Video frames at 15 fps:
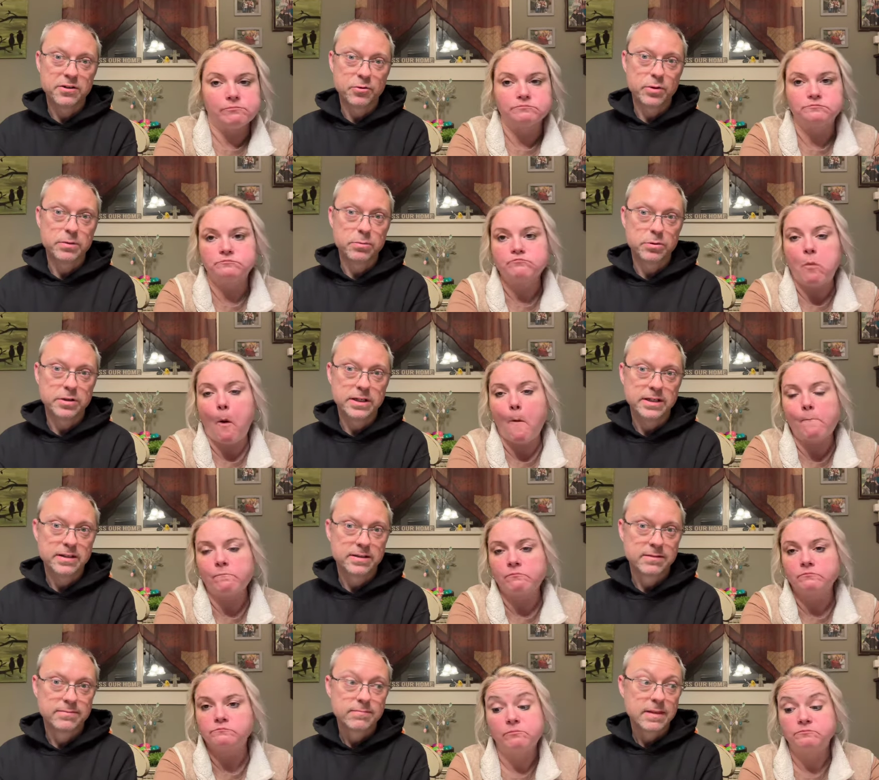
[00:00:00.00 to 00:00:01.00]
Speaker 1: that we breathe.
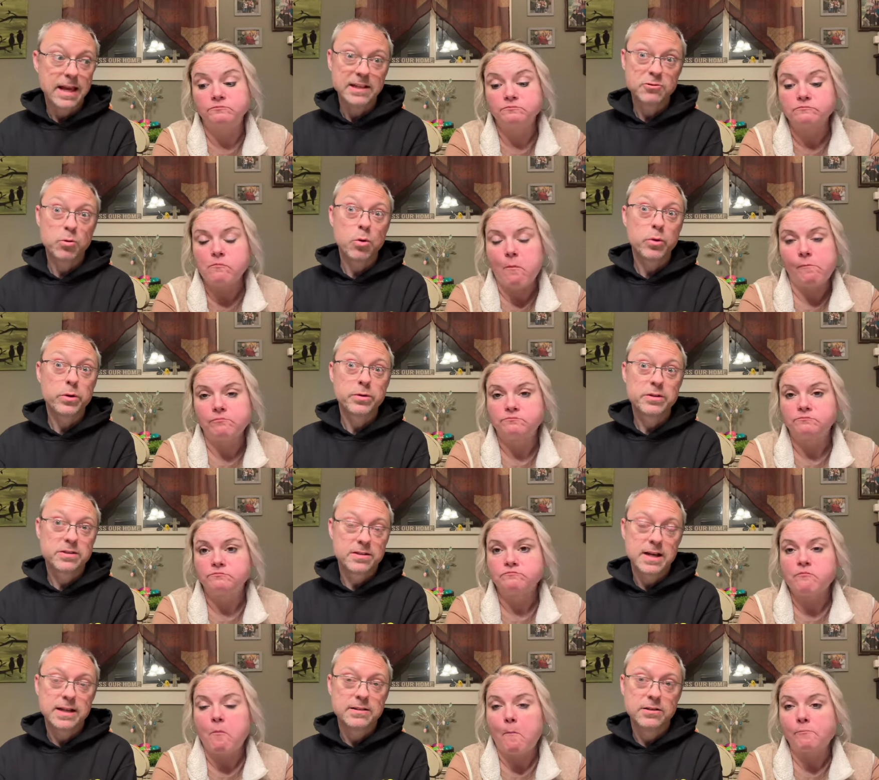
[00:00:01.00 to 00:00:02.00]
That's what we were
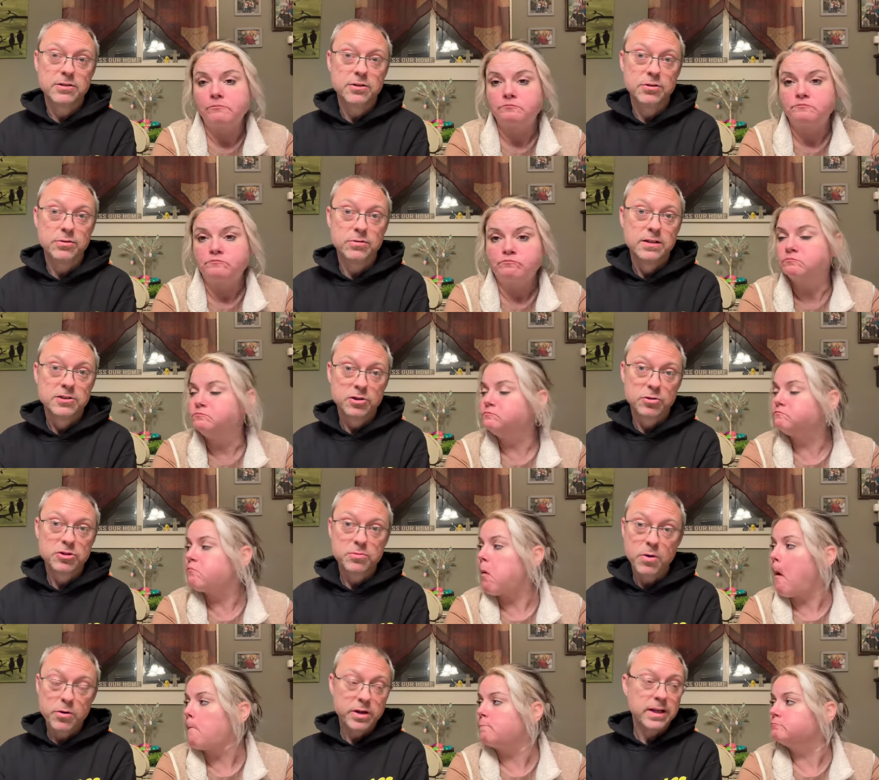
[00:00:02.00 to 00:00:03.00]
designed to do. So
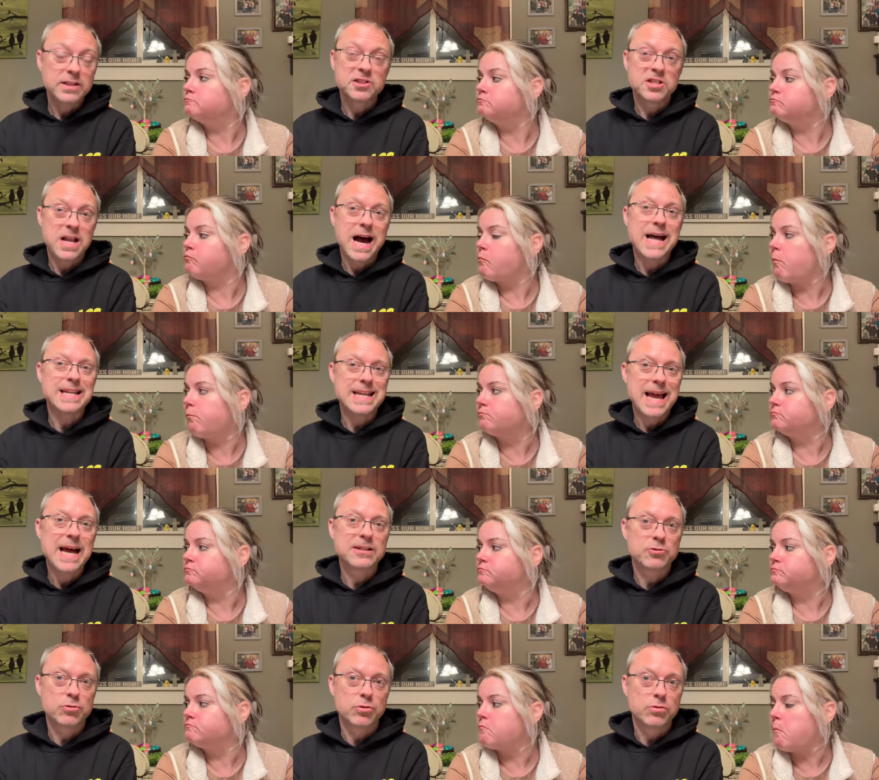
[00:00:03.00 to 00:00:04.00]
smoking is not
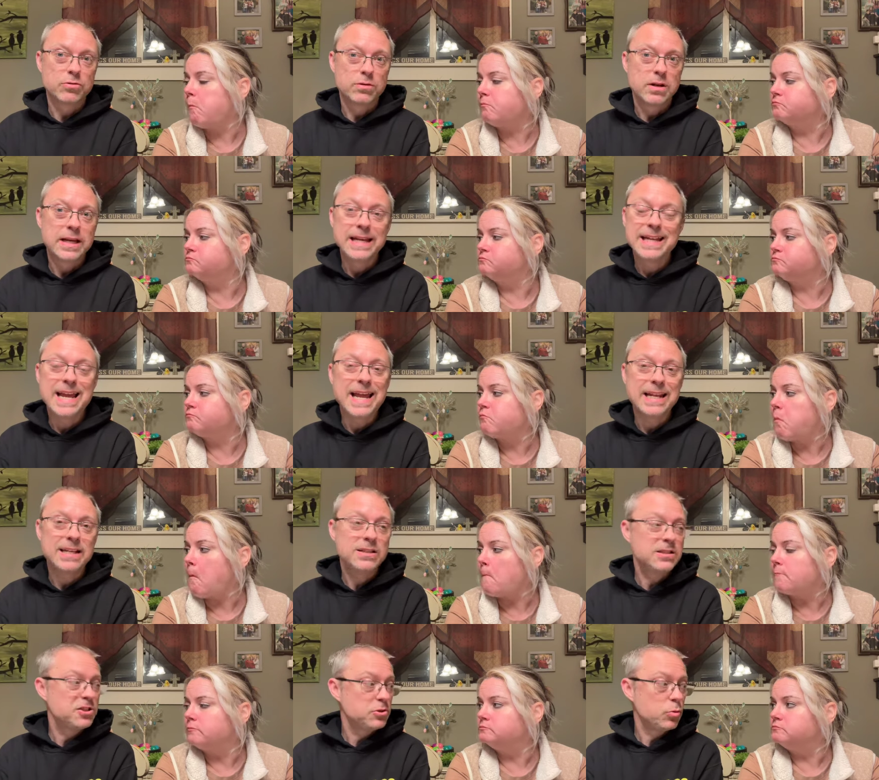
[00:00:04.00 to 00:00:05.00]
natural in
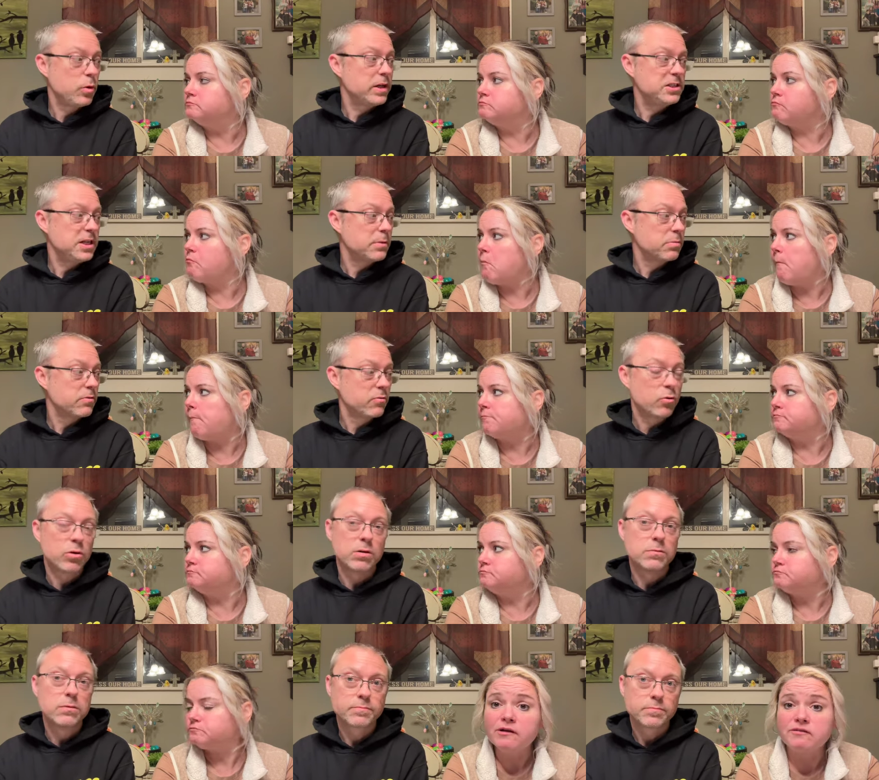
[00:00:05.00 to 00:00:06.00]
any way, shape, or
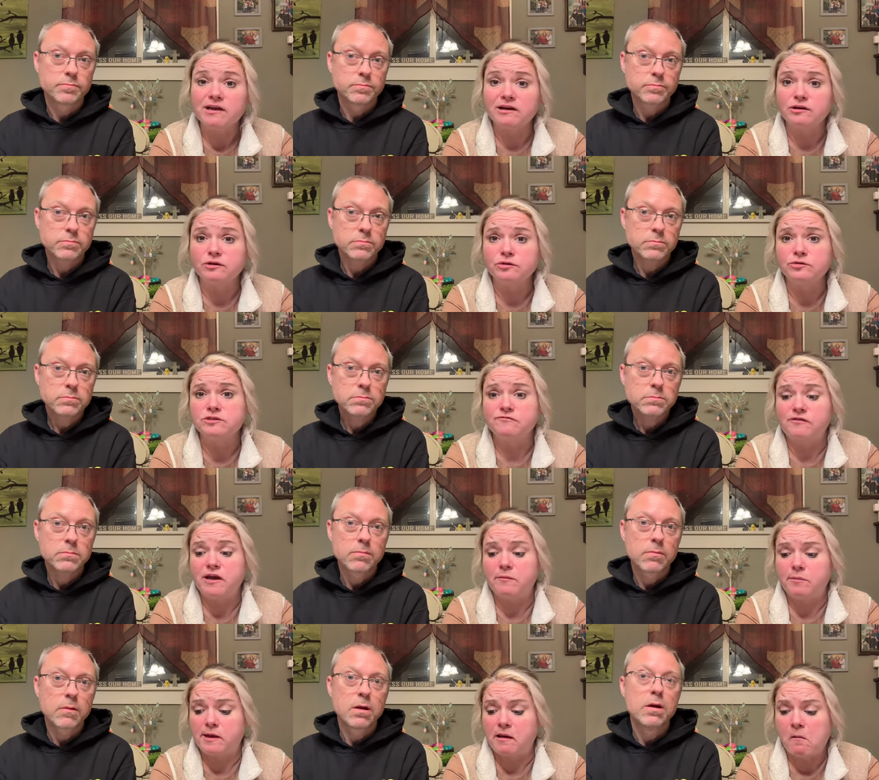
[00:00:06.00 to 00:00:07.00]
form.
Speaker 2: That includes
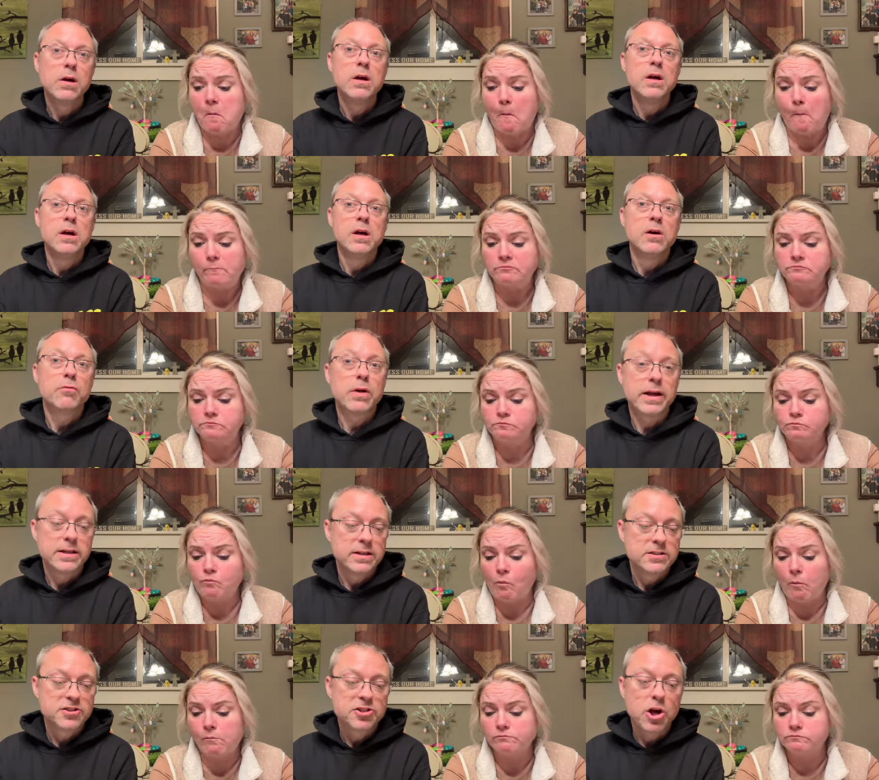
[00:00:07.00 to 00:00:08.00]
vaping.
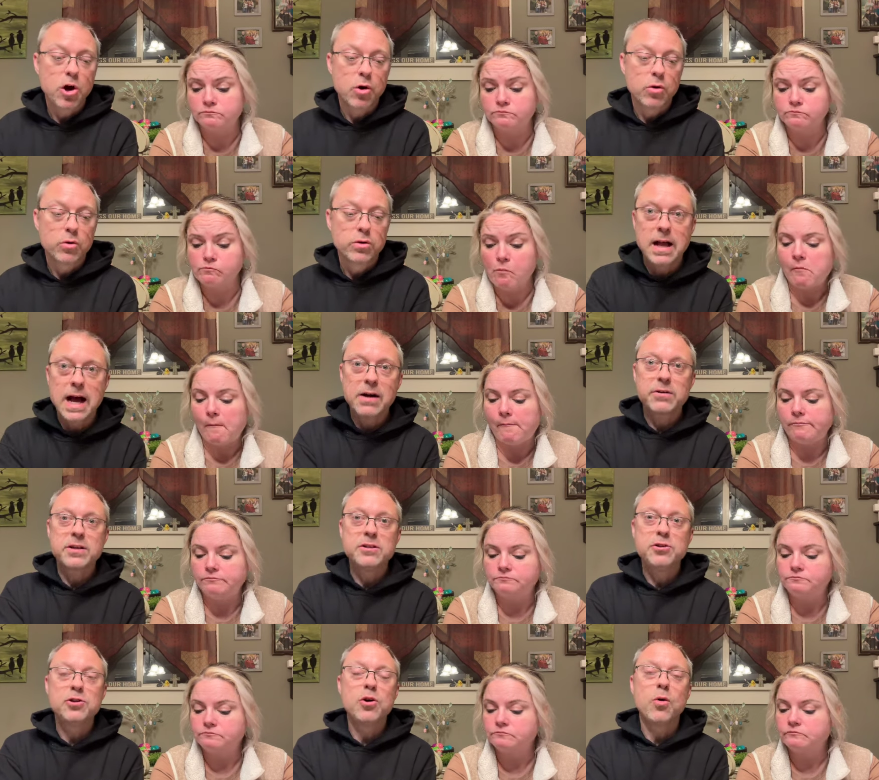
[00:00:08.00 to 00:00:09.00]
Speaker 1: Right. So, how
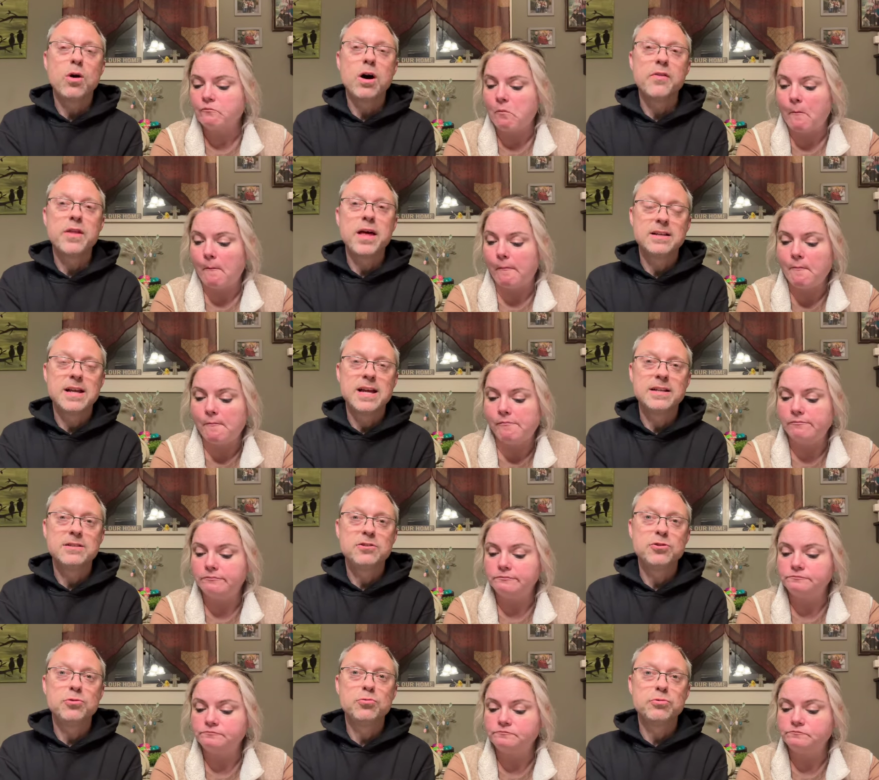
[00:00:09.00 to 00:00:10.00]
can you go on then
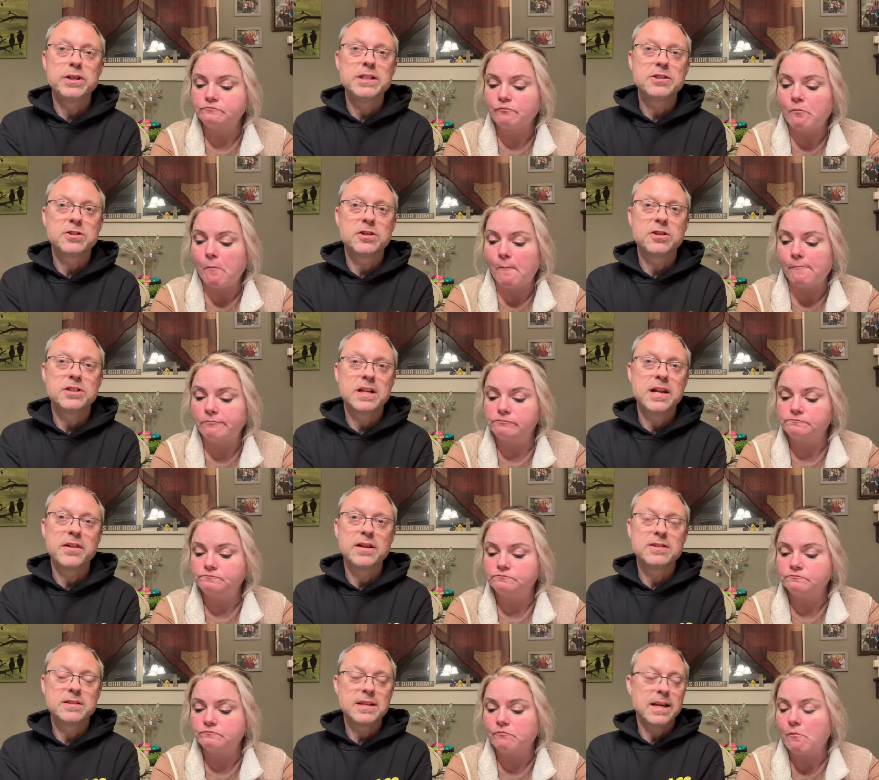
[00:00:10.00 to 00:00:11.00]
and do research
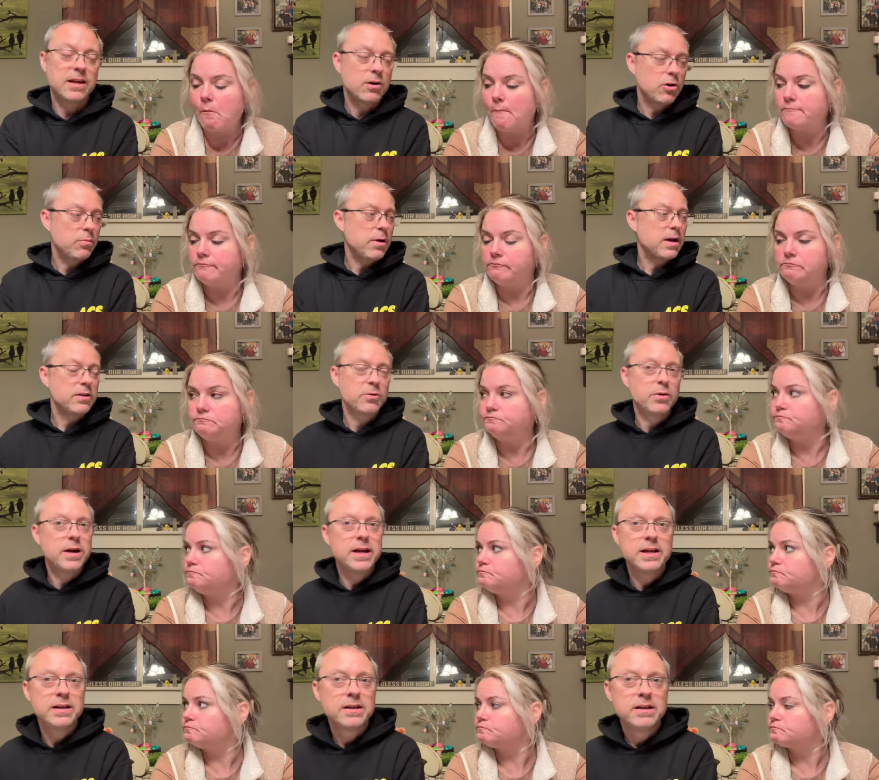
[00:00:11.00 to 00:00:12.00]
and then say, oh, by the way,